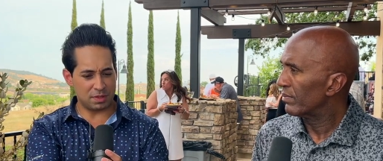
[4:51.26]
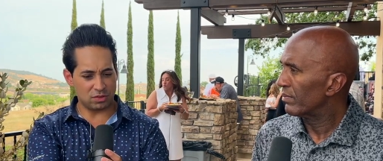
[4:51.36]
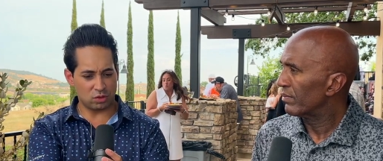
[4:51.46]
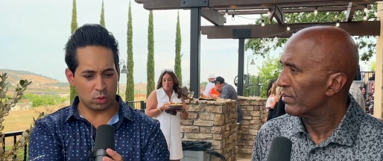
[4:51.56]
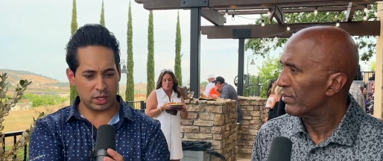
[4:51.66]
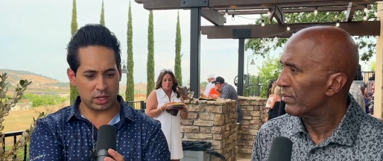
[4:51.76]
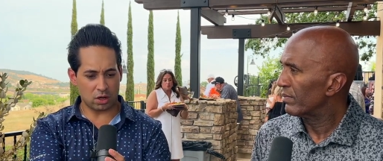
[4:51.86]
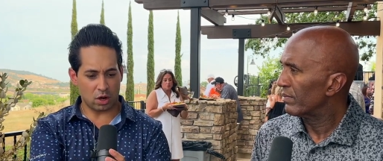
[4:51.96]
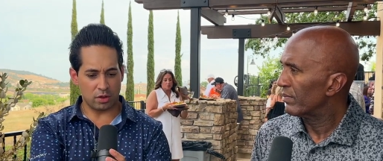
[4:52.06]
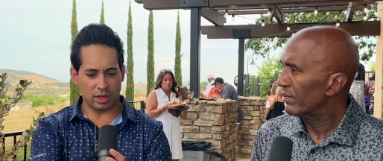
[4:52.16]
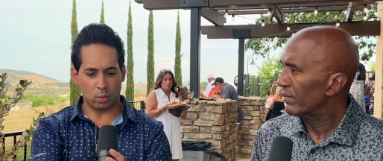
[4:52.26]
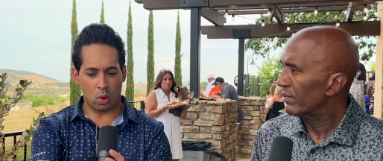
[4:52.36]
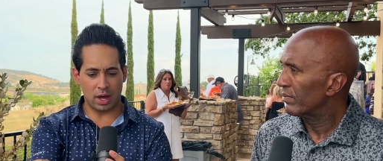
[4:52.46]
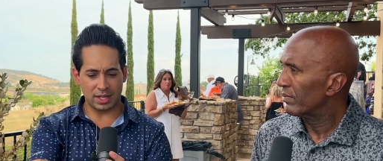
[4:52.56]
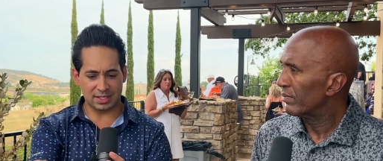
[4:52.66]
Speaker 1: into it? Are they
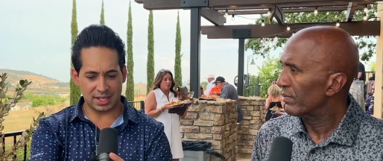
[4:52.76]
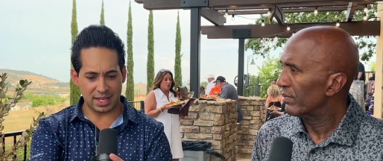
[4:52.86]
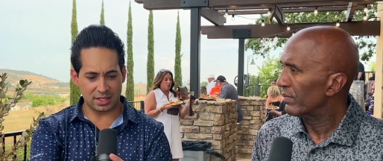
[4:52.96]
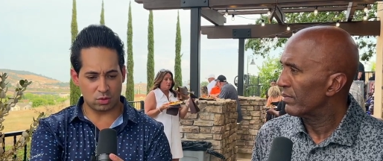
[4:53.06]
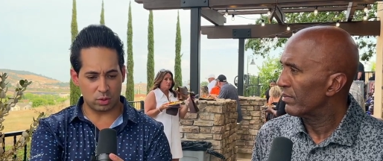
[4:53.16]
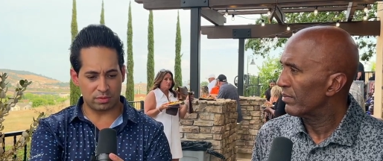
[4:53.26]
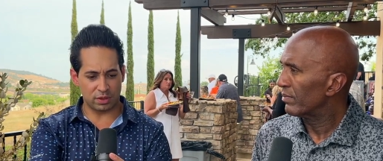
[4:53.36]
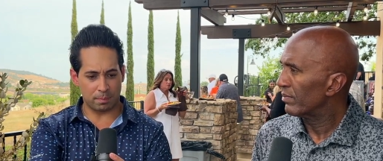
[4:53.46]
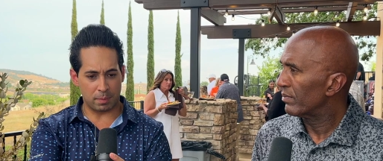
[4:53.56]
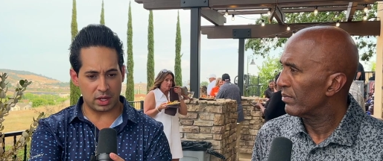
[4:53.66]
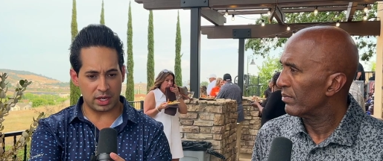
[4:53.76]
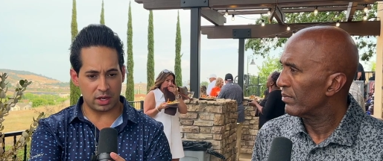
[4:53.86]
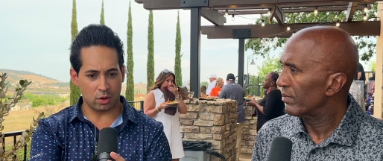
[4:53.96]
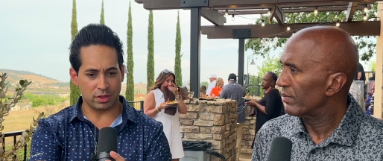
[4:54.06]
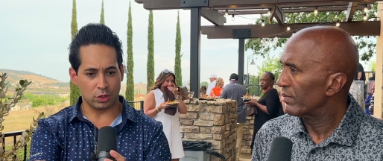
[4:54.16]
wanting to get into it for the
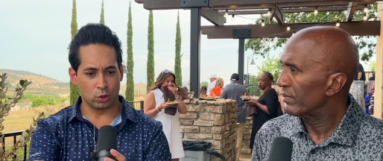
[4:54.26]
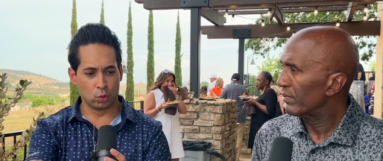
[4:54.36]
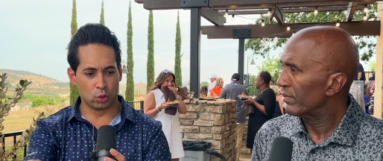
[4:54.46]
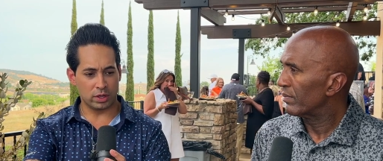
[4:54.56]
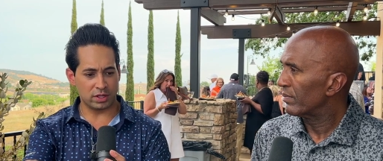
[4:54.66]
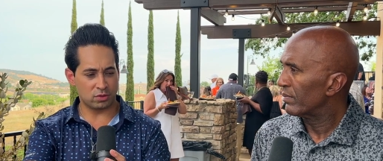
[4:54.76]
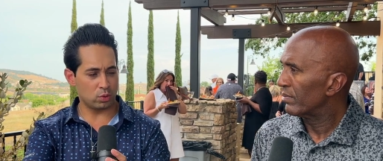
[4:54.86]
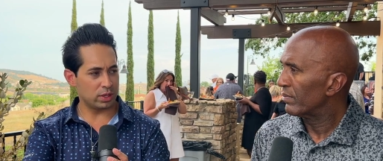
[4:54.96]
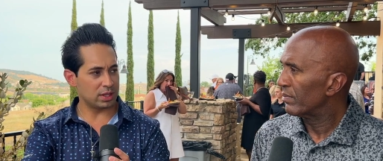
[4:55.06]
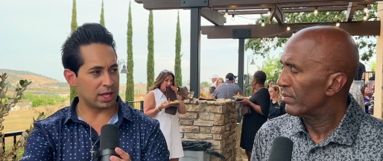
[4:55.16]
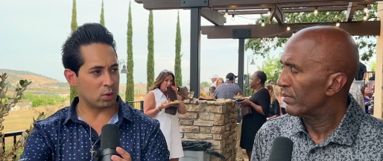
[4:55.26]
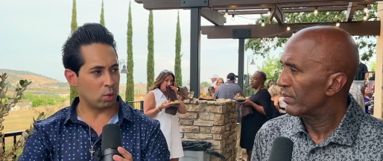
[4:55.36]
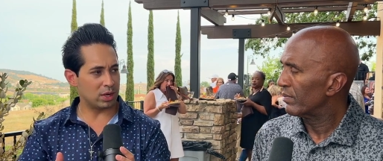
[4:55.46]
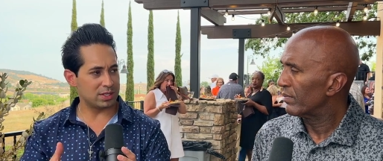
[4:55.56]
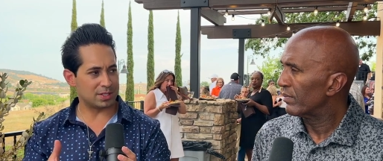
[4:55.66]
money? Are they lured into it? Like,
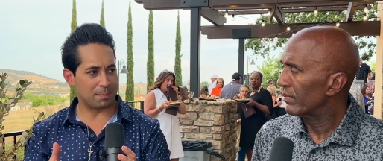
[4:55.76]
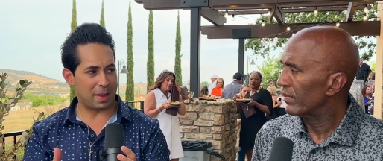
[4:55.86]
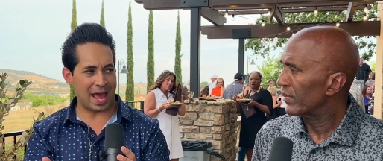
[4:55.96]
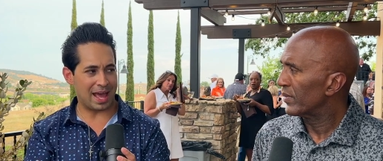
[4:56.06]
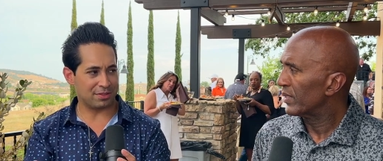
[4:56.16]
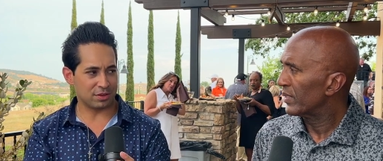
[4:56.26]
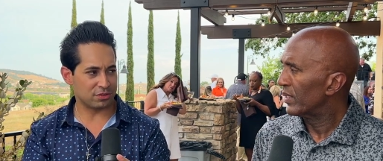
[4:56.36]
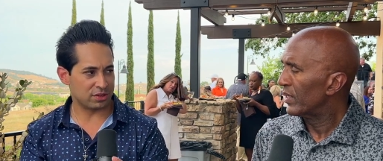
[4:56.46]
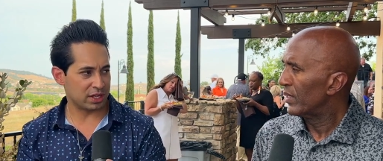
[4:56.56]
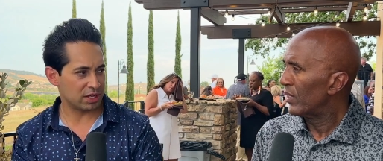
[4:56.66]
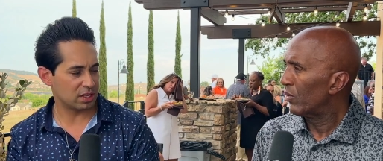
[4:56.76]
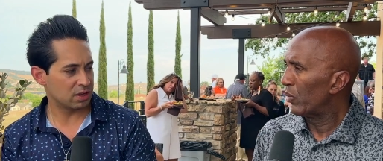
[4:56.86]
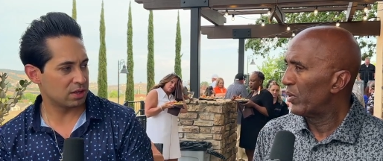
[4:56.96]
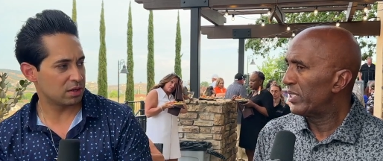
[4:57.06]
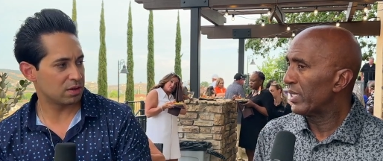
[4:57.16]
what is the path you're seeing?
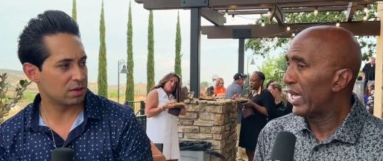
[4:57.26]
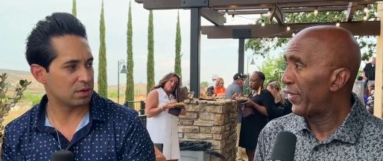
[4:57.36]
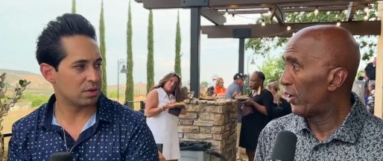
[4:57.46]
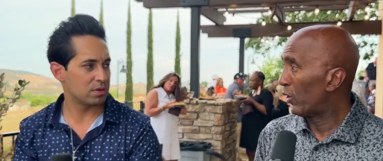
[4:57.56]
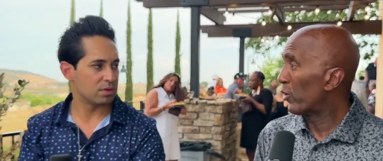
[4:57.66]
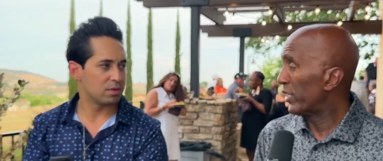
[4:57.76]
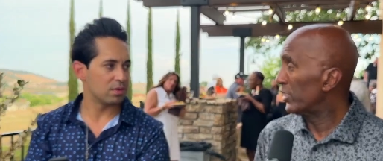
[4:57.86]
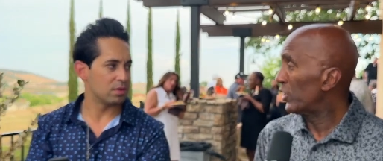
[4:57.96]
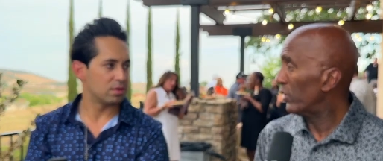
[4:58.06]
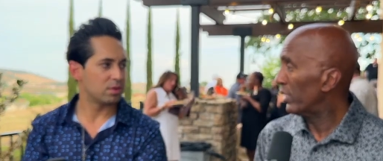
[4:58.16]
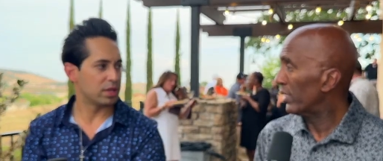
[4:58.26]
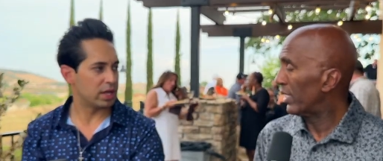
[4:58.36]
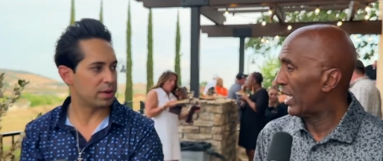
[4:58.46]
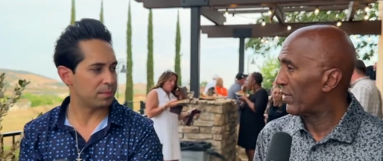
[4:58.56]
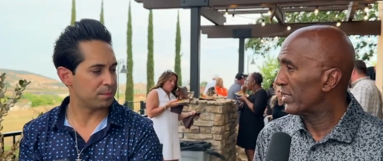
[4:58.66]
Speaker 2: We see a lot that are lured into it.
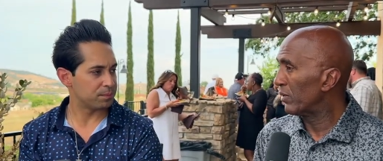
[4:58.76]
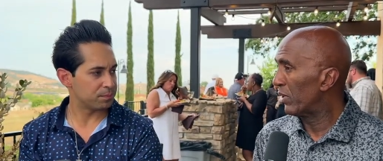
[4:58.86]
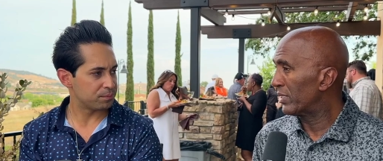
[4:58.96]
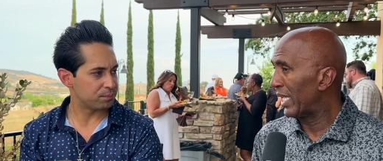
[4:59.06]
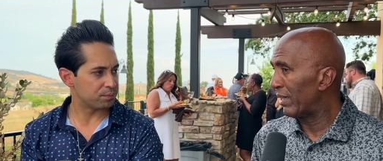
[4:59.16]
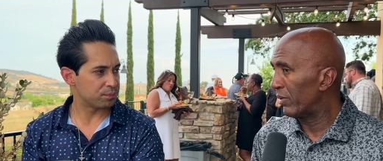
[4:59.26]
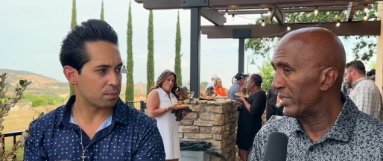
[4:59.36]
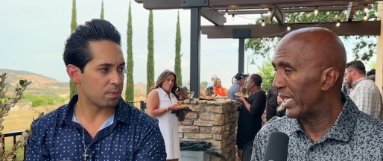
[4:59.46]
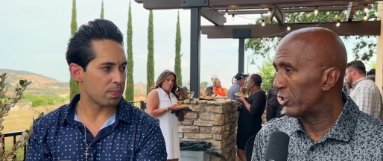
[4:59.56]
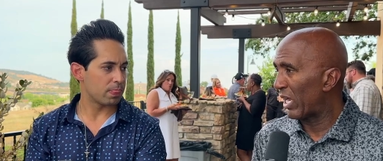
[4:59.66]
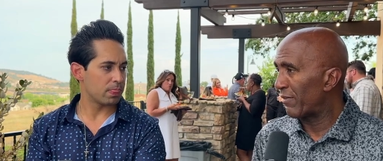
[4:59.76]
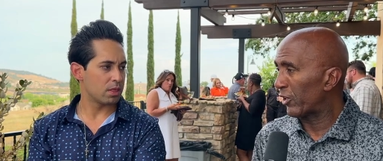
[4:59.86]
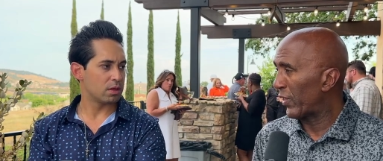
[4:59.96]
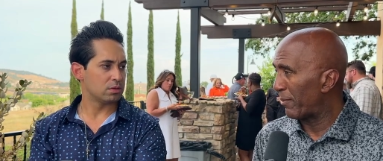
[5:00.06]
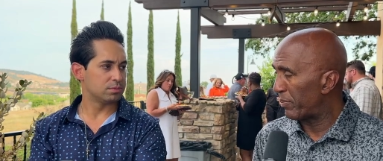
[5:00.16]
Yeah. Obviously, once that
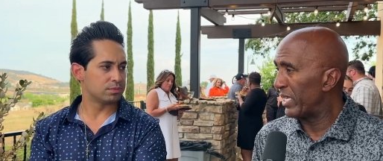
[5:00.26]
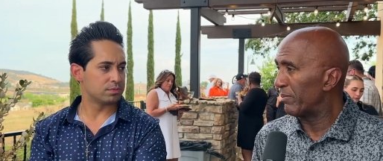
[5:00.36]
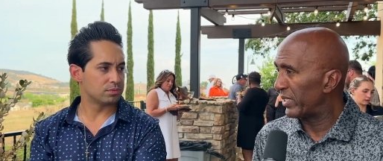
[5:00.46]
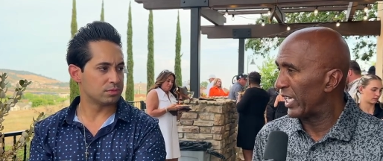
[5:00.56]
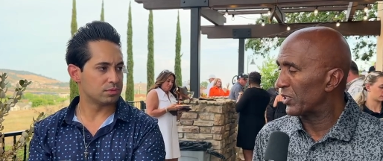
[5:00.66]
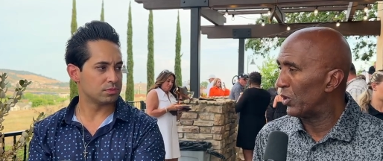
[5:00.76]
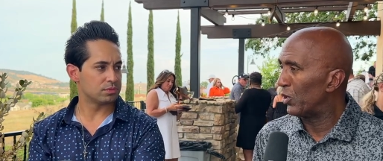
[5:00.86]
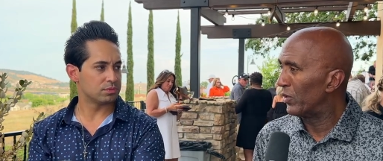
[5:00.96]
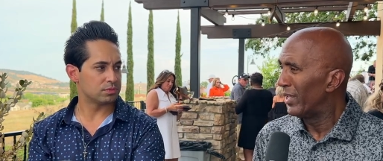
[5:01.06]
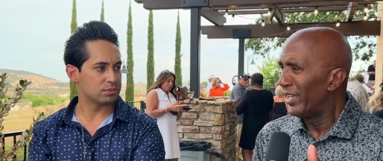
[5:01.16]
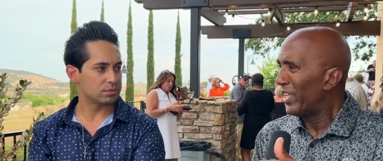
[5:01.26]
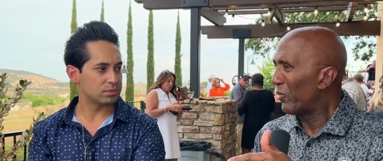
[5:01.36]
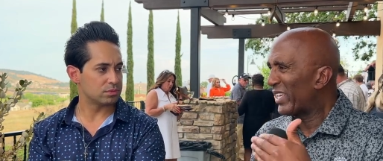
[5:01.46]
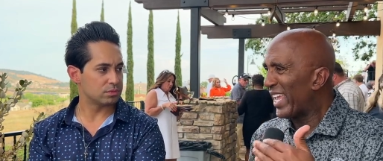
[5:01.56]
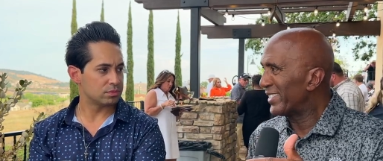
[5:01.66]
trafficker, that pimp takes hold,
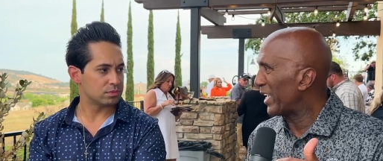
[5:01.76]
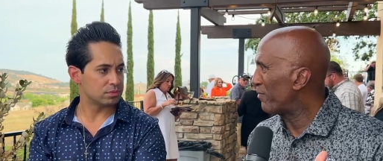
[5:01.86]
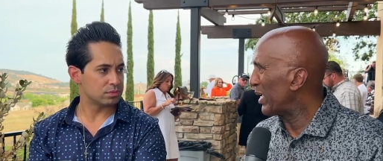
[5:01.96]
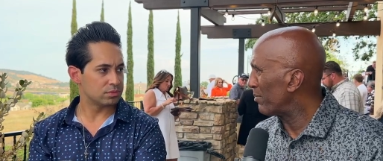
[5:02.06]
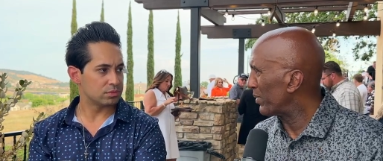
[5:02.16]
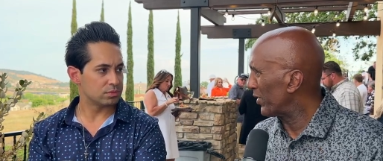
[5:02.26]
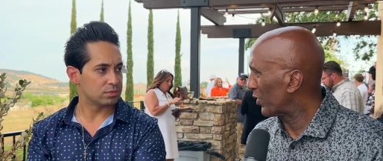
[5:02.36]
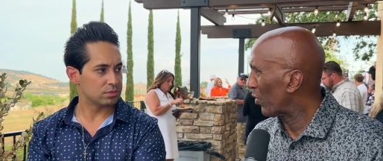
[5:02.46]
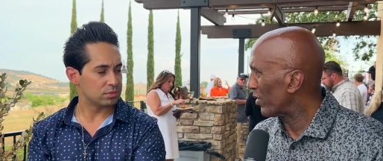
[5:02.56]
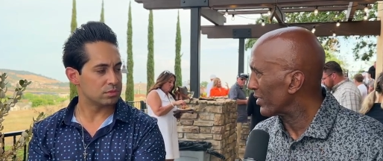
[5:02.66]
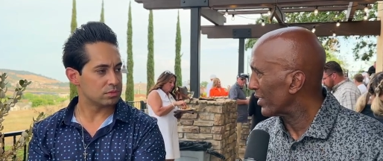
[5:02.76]
and we can't say pimp in the courts.